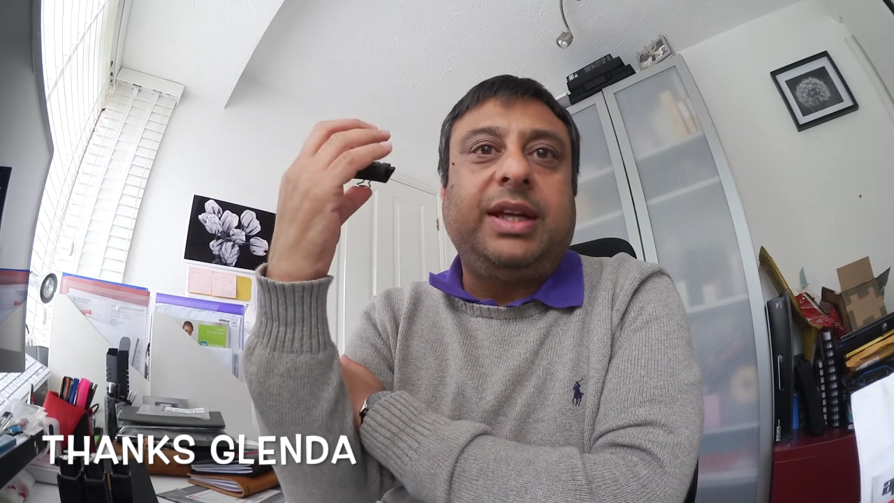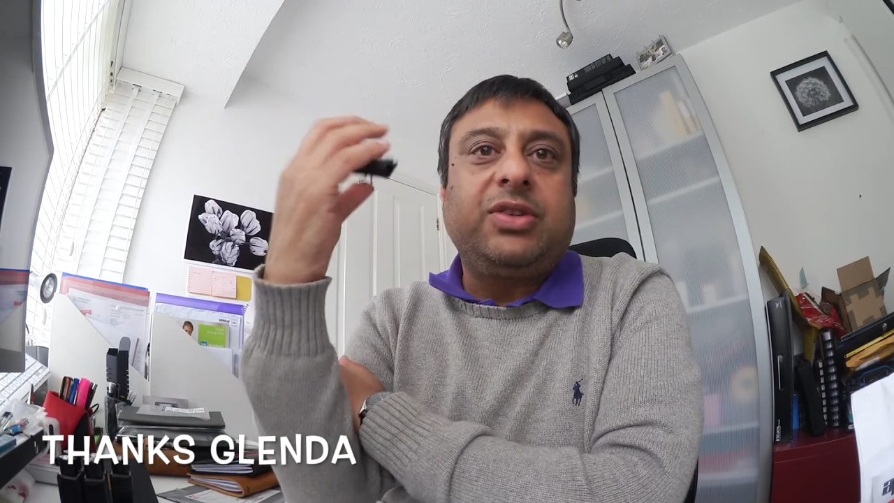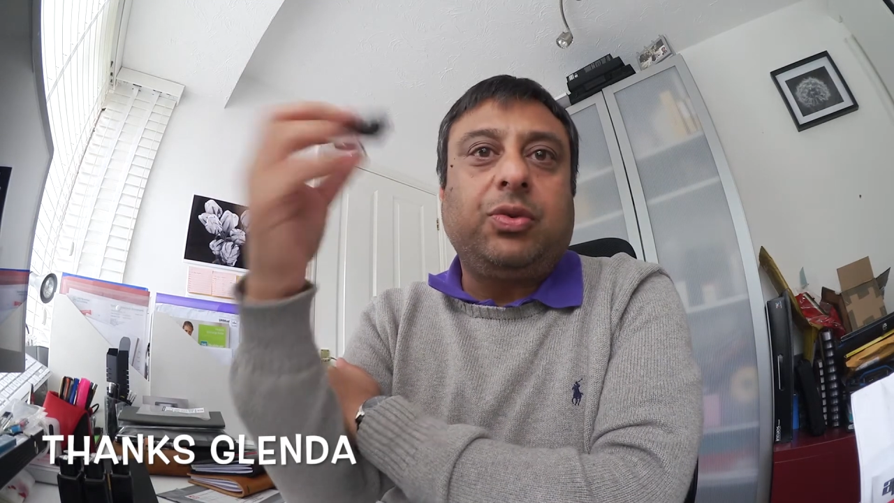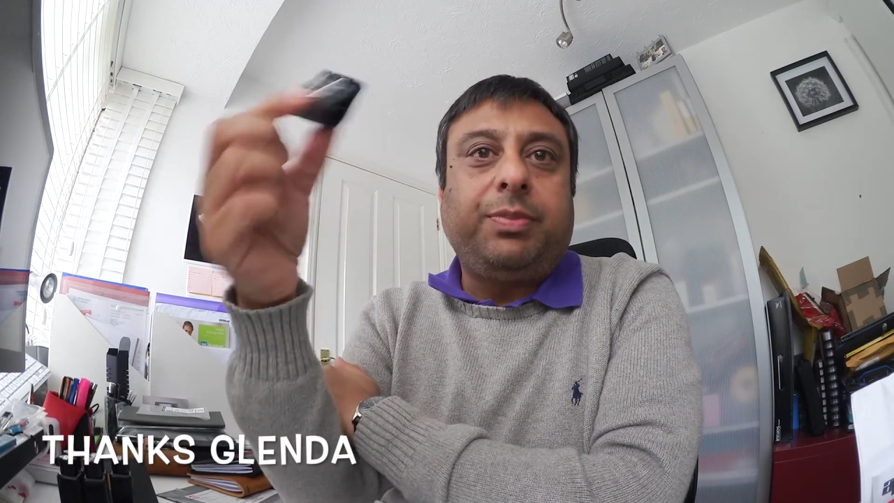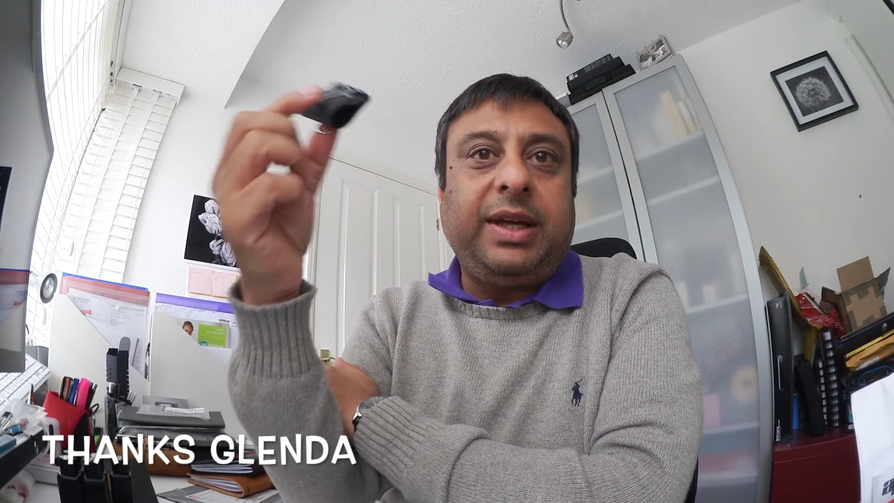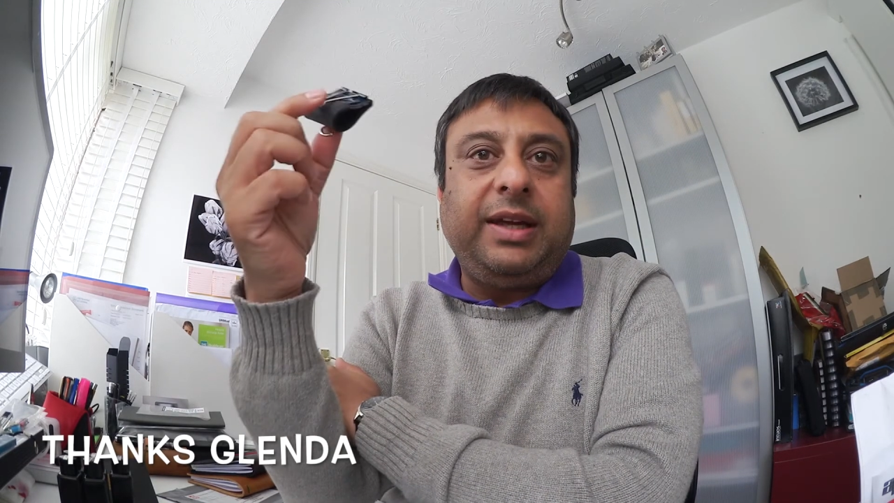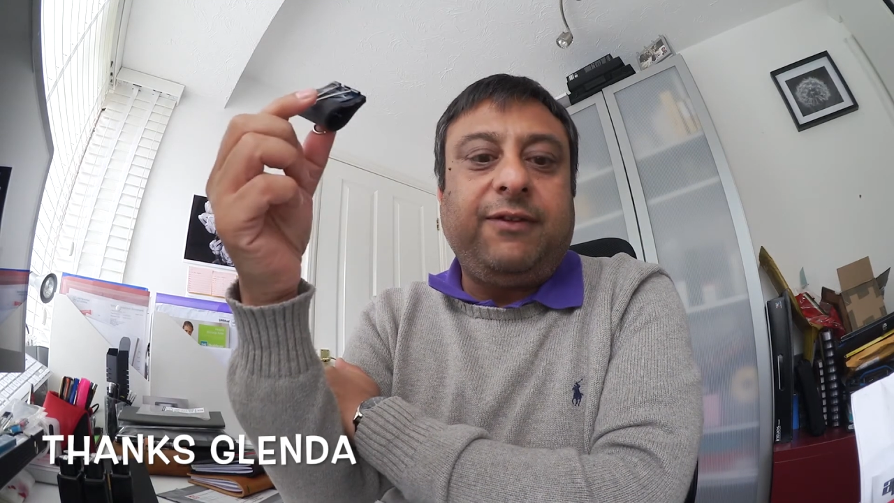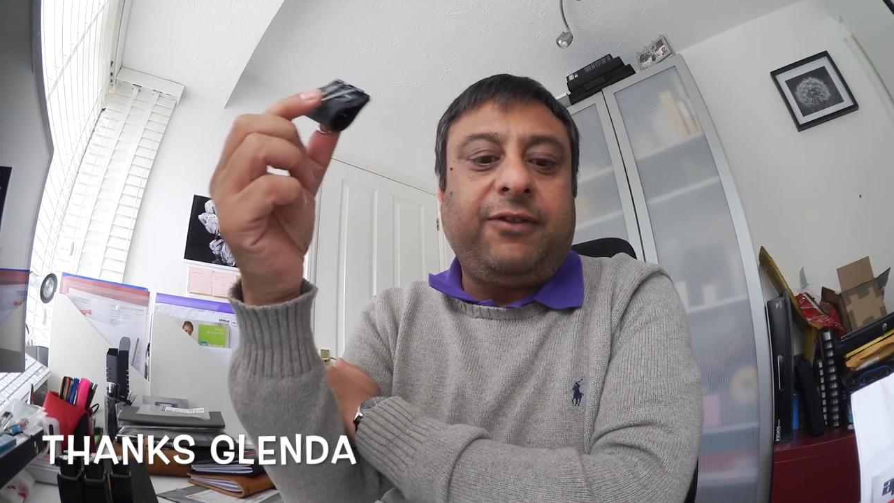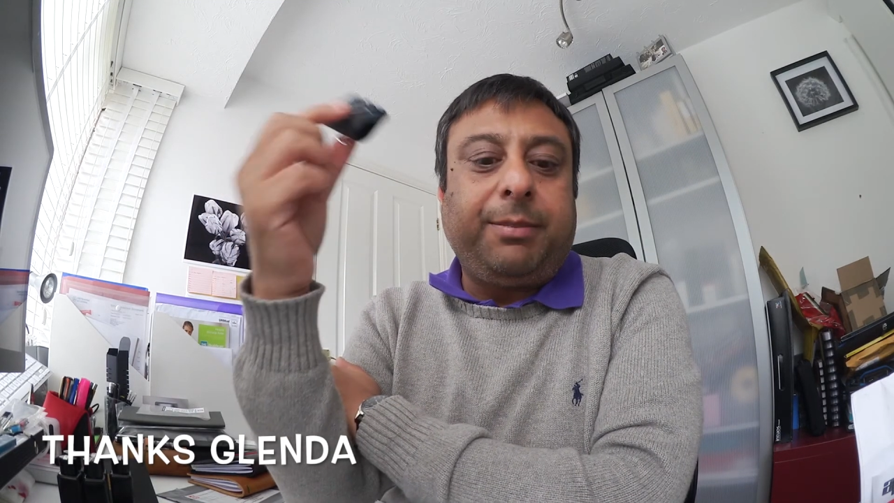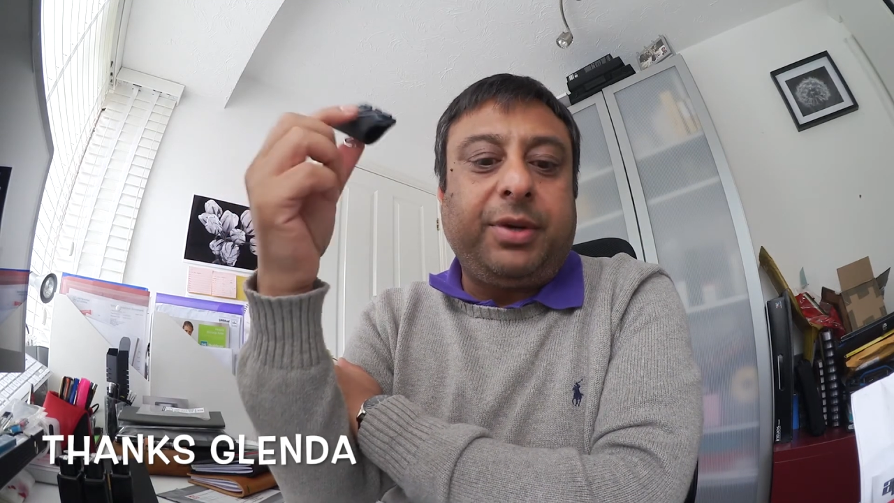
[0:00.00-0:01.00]
These will be
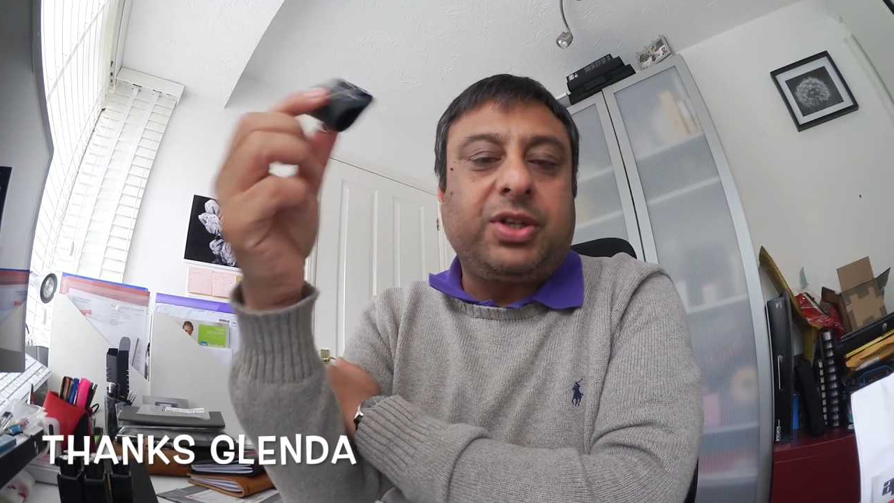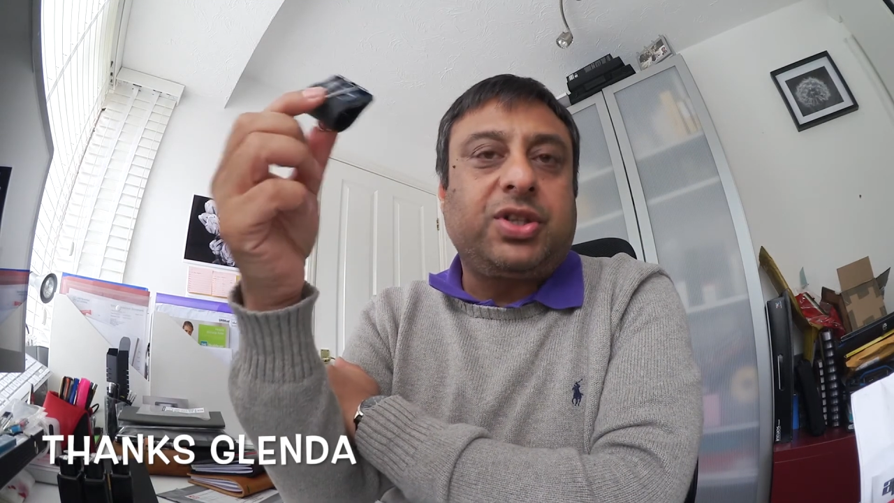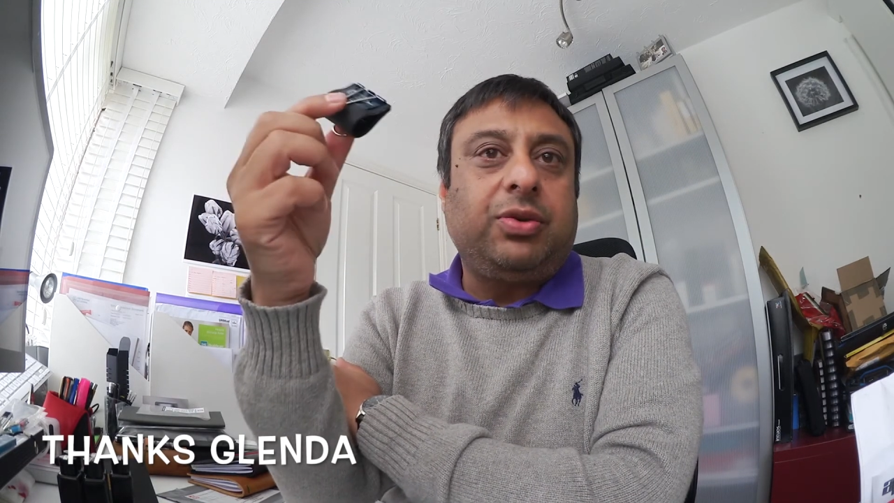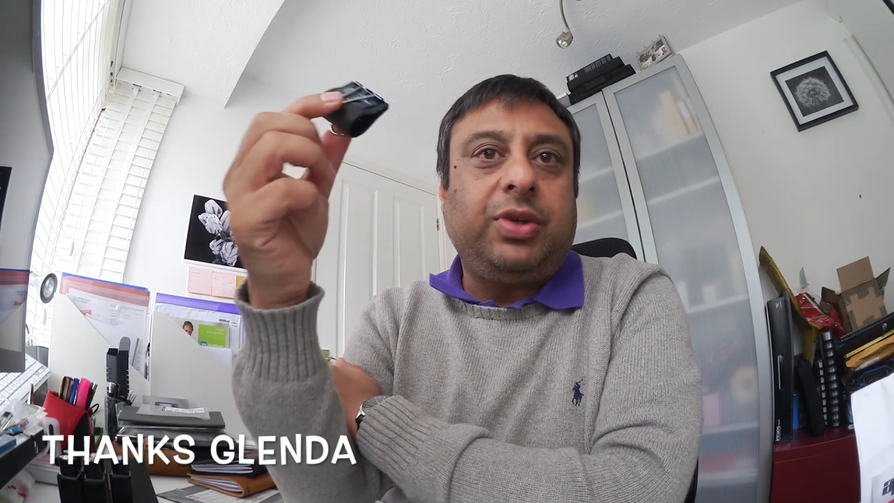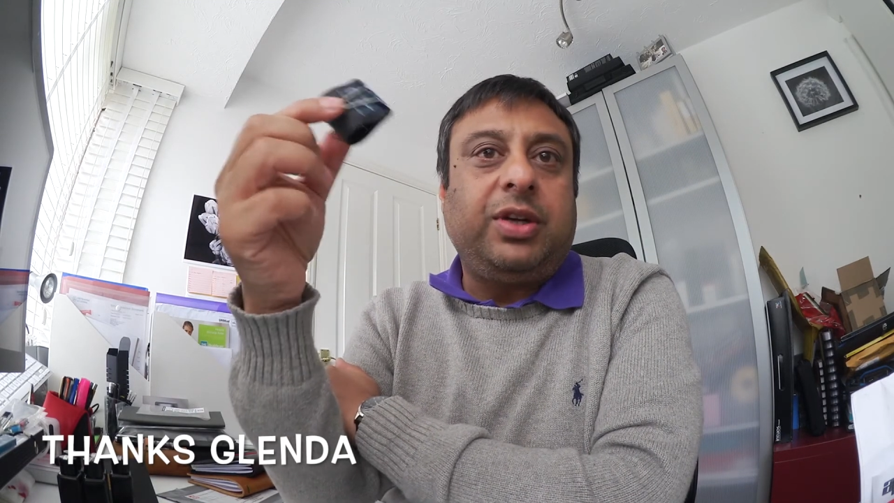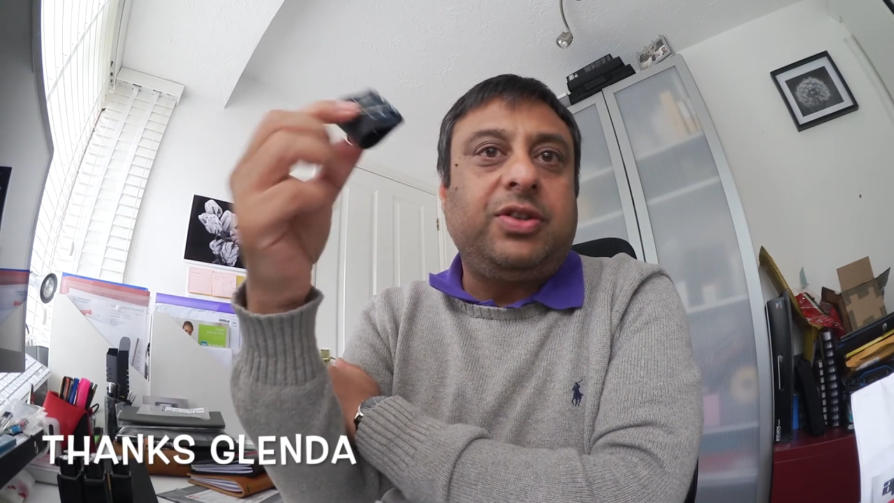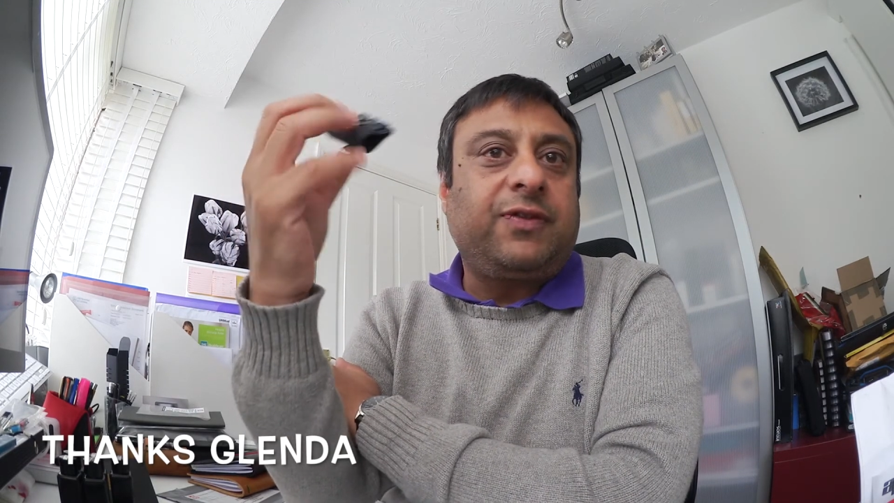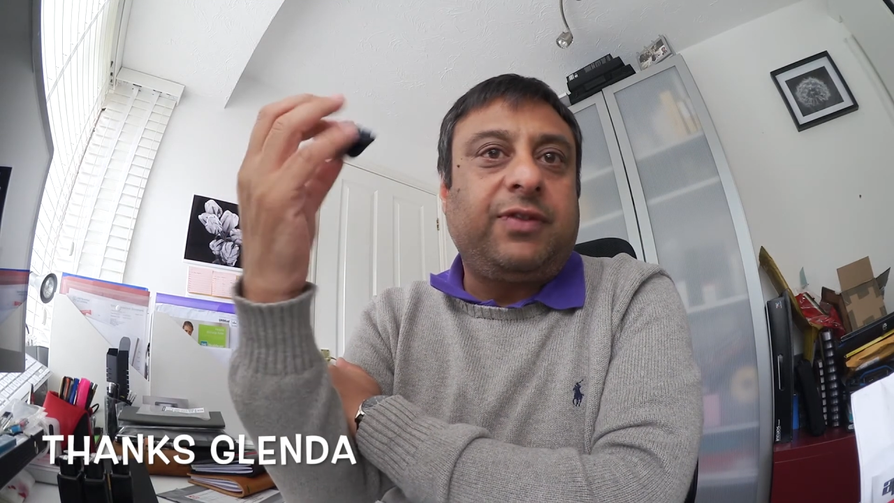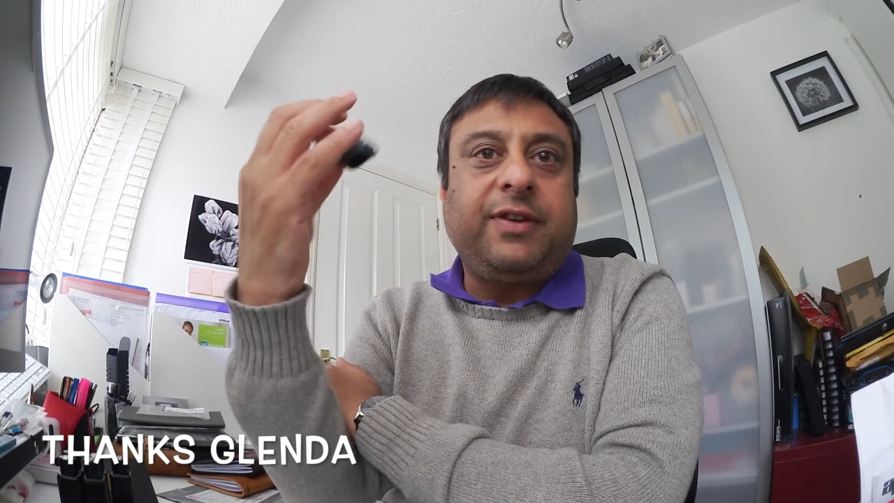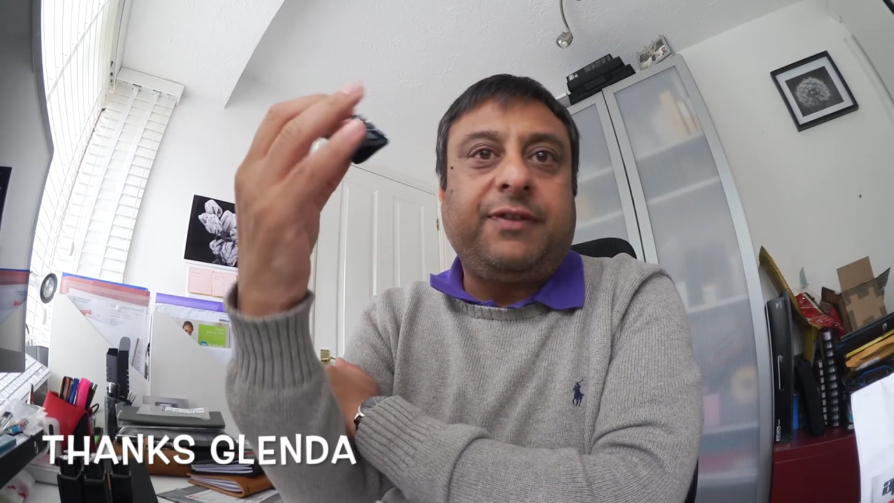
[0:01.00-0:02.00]
for personal
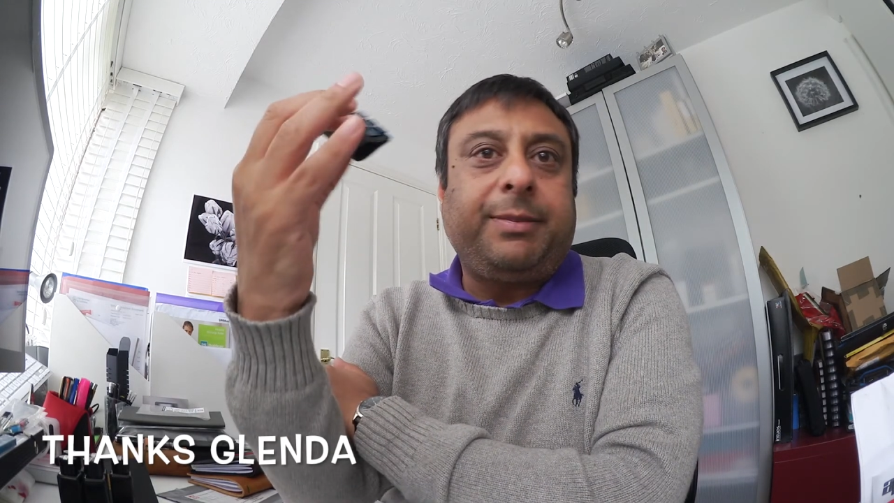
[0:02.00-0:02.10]
use for